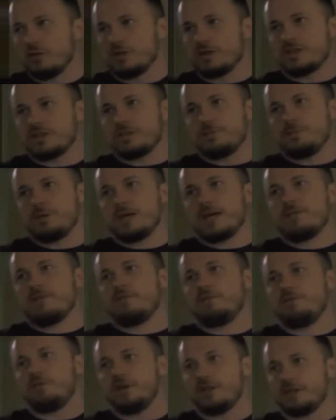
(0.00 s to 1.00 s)
start
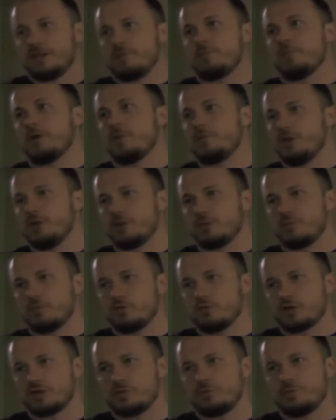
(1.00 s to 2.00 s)
fighting the army
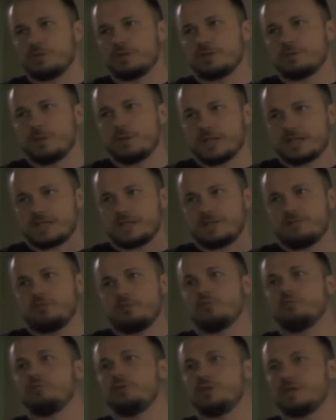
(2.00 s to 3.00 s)
will start
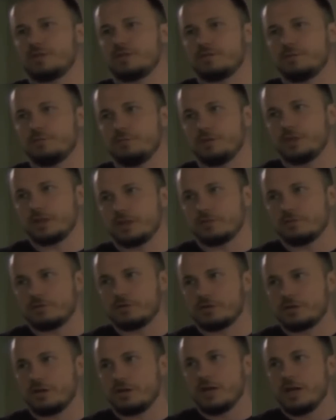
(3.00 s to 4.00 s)
shooting back.
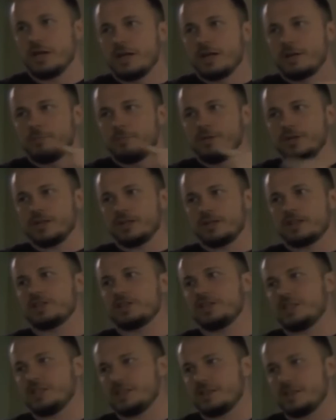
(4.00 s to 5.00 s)
At the
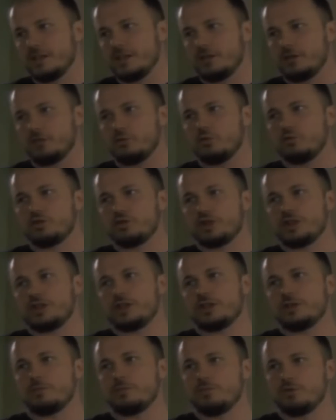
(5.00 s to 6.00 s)
same time, they
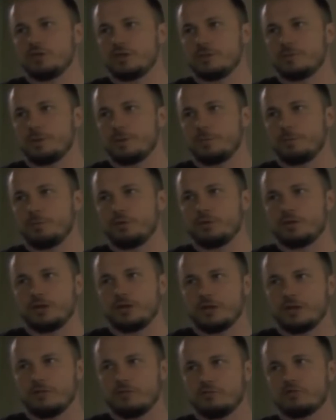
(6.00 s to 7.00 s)
mass murder
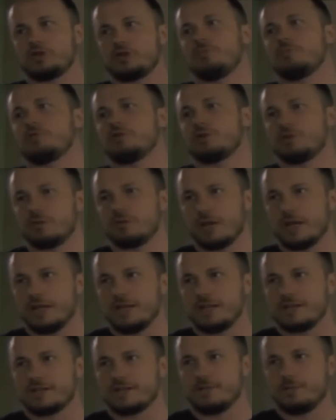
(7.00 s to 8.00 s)
civilians,
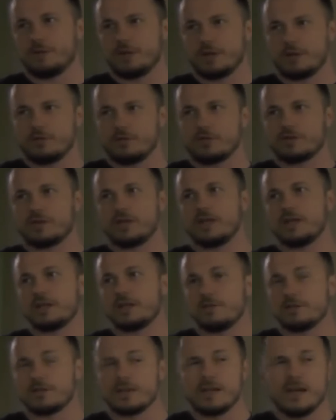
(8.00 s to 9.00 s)
bring
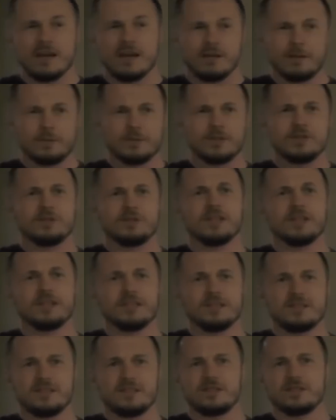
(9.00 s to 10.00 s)
Western
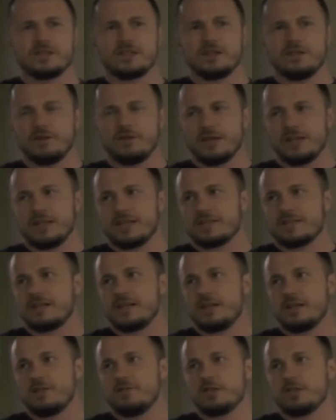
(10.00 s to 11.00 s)
journalists who film it
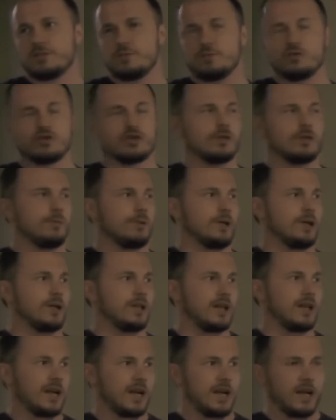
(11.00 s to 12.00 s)
and
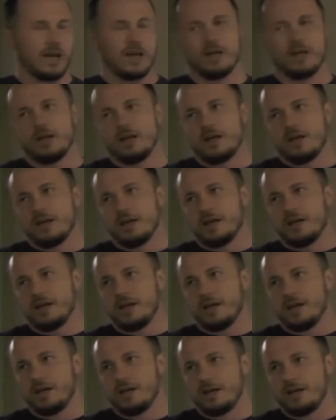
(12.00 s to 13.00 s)
say that the army did it.
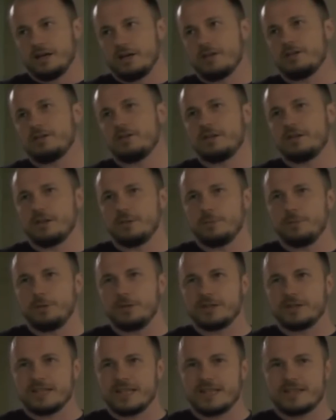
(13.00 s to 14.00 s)
In fact,
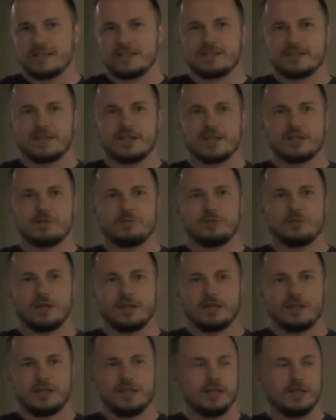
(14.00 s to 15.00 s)
the terrorist
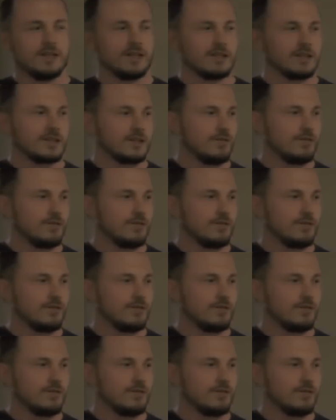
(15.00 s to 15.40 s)
warfare